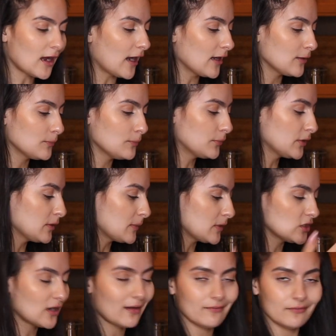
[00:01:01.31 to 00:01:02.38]
I pretty much
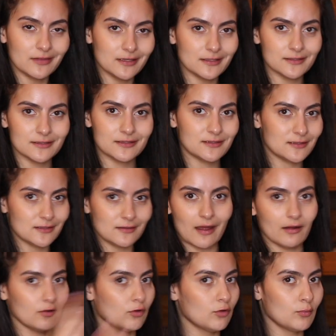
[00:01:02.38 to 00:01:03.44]
have these
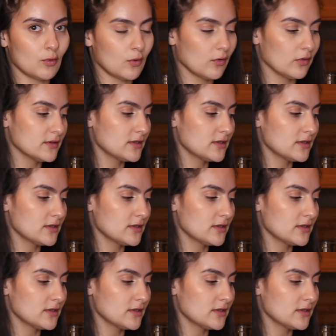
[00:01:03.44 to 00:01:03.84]
at home all the